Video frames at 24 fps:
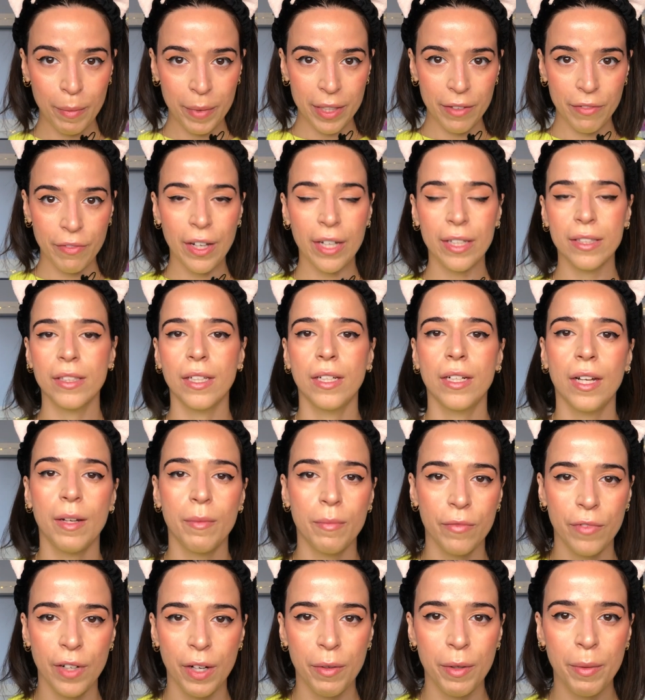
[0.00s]
me the fact that
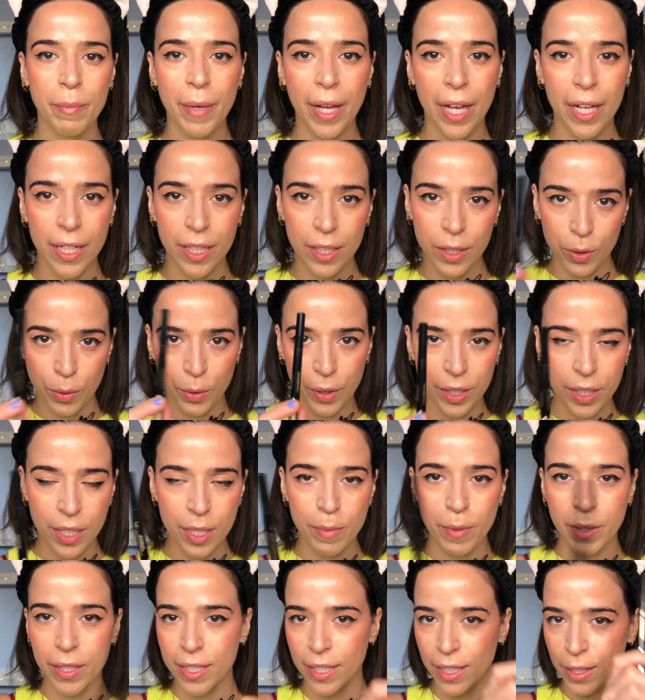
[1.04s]
I'm very bad at doing this,
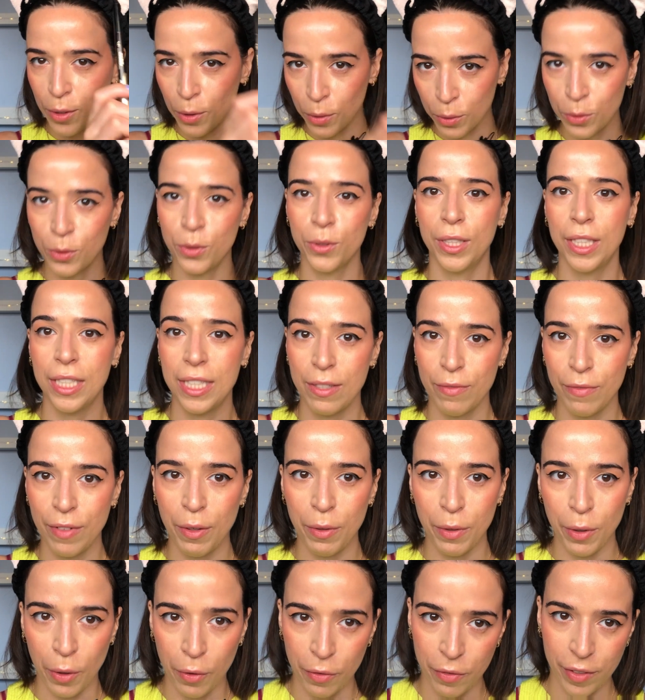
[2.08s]
because I don't do this
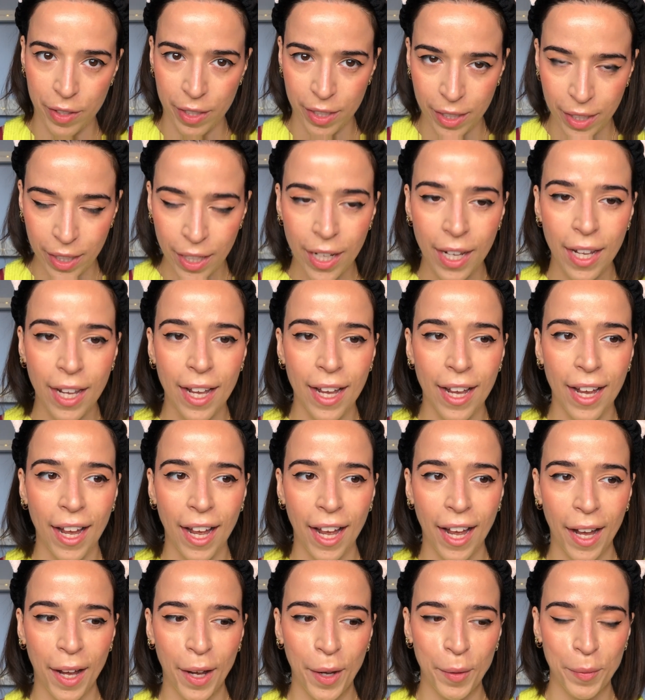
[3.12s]
very often.
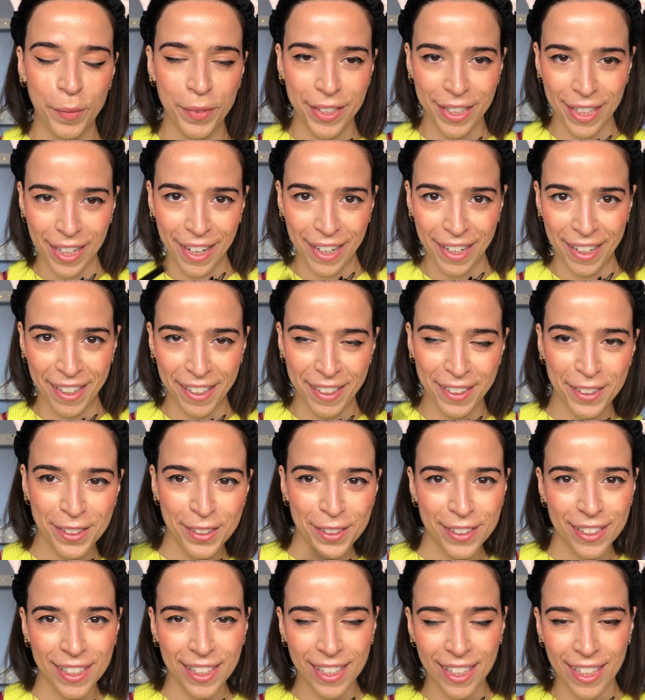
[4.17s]
The
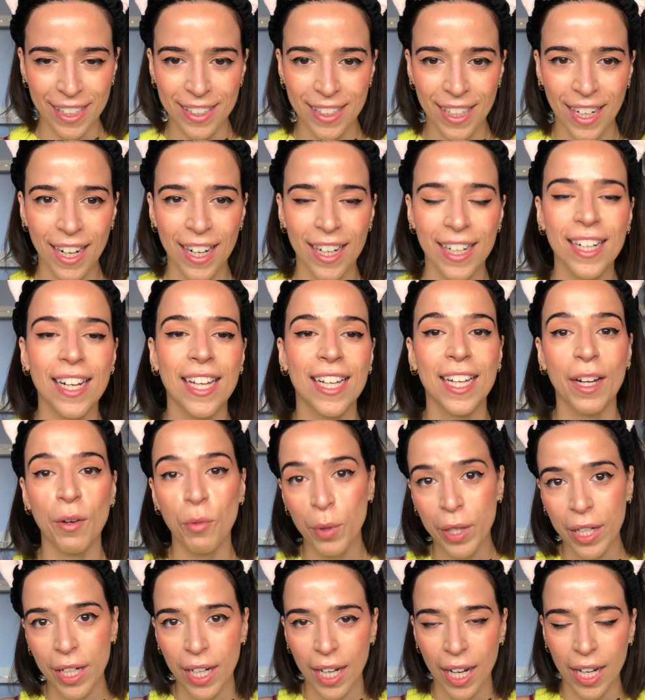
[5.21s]
eyeliner, the cat eye, like I
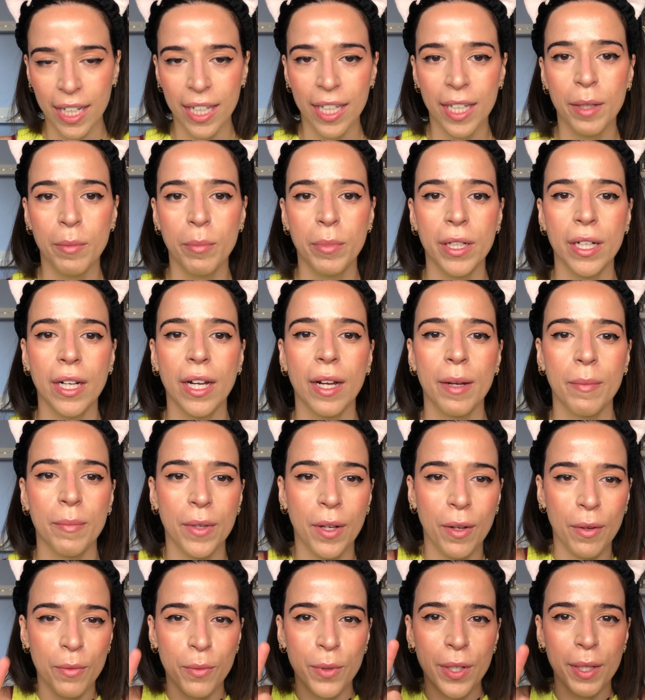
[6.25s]
really like it, but I'm
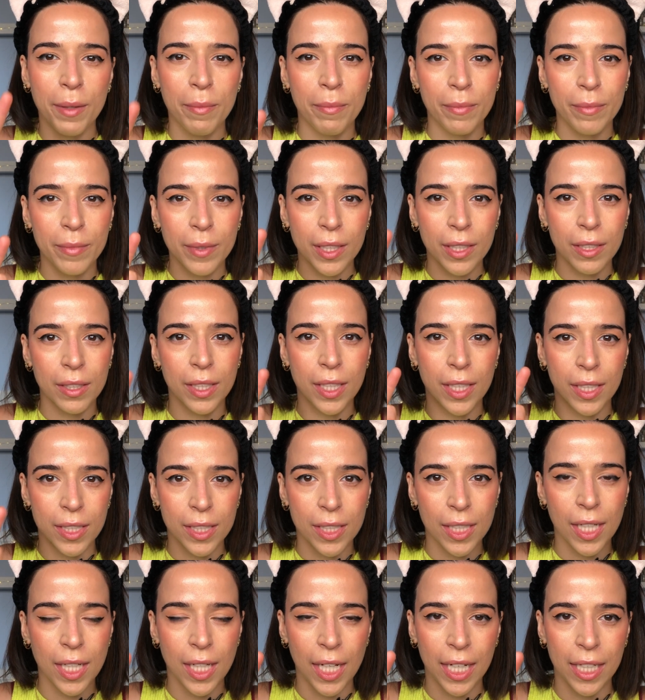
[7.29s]
not really good
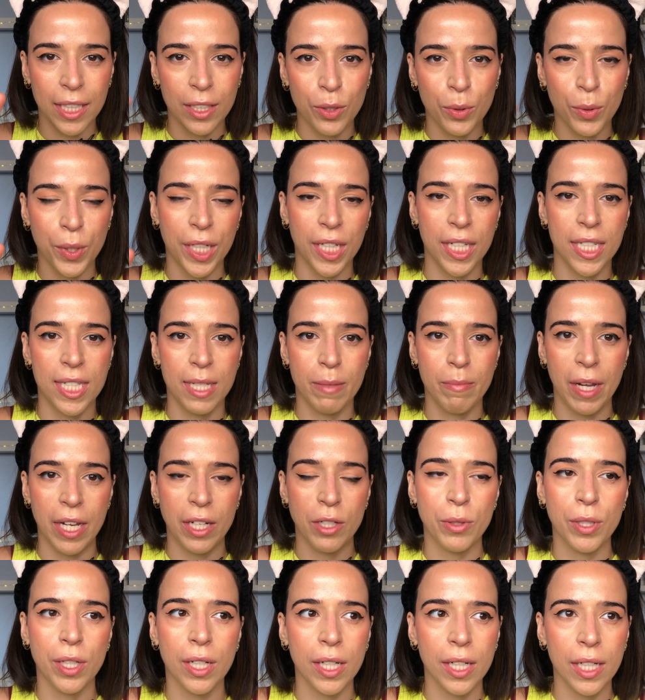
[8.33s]
at like doing it
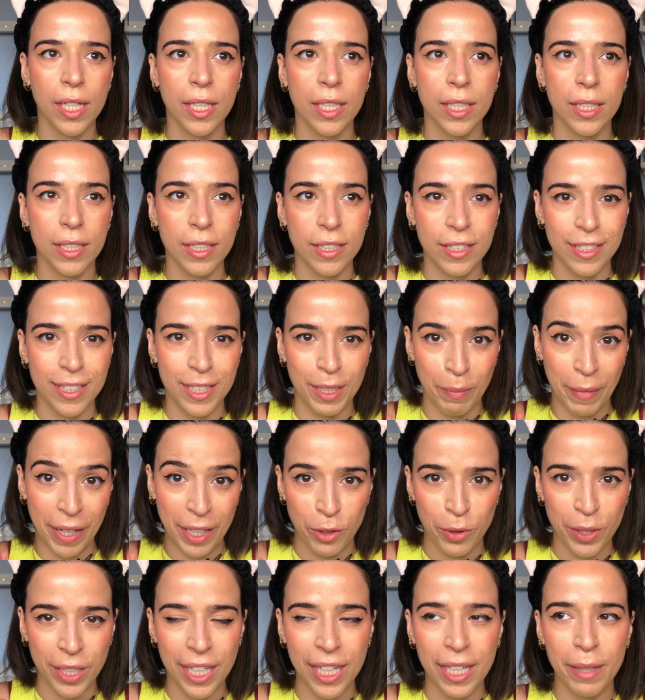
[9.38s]

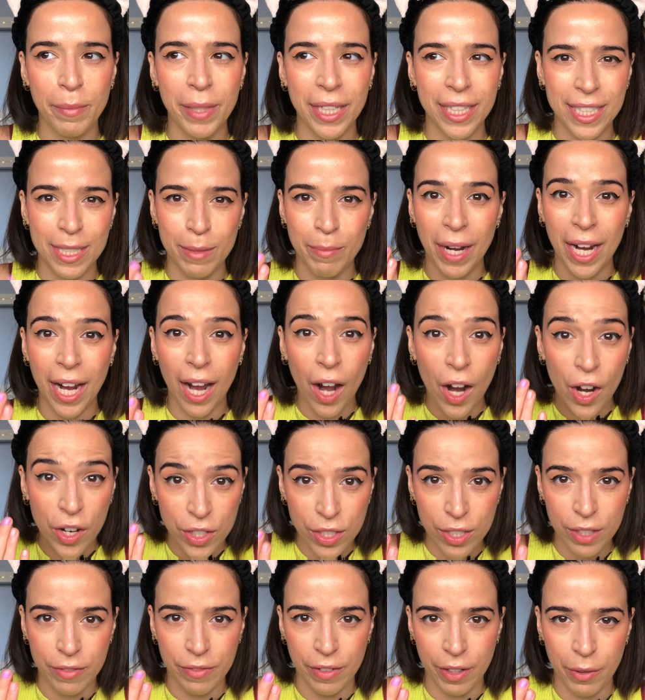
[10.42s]
symmetrically, because my
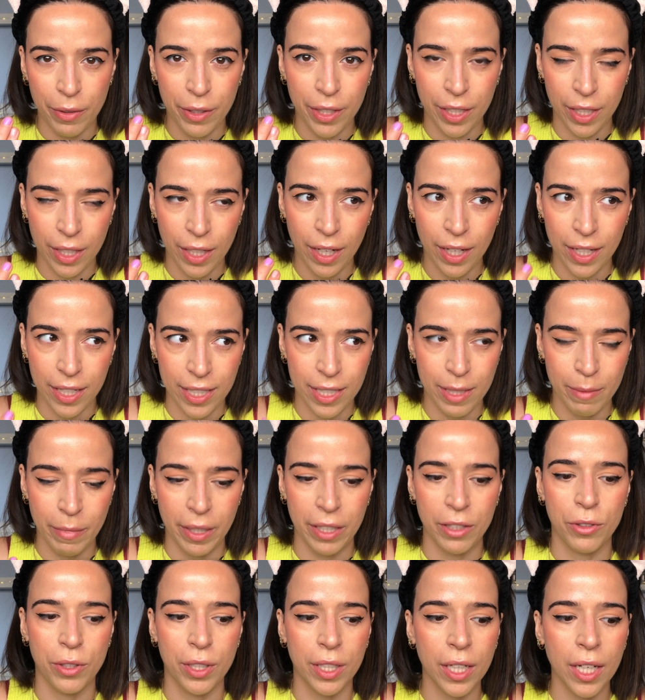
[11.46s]
eyes are very
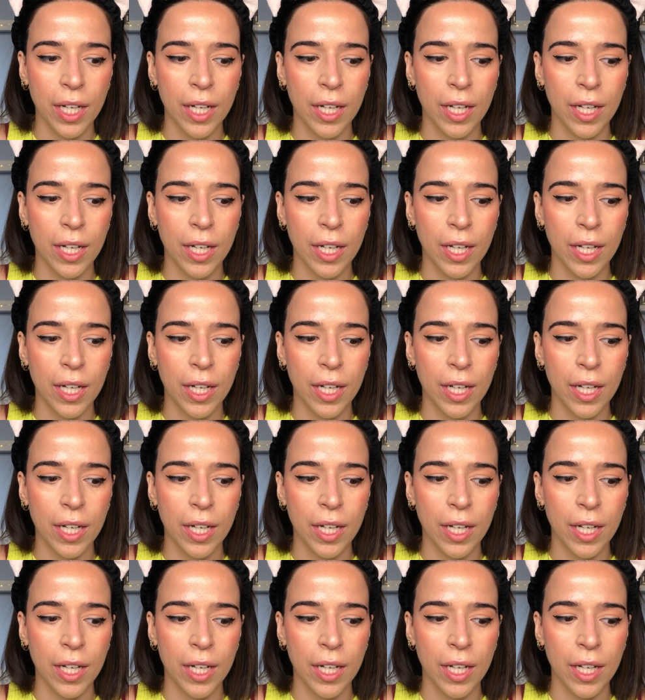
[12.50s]
asymmetric.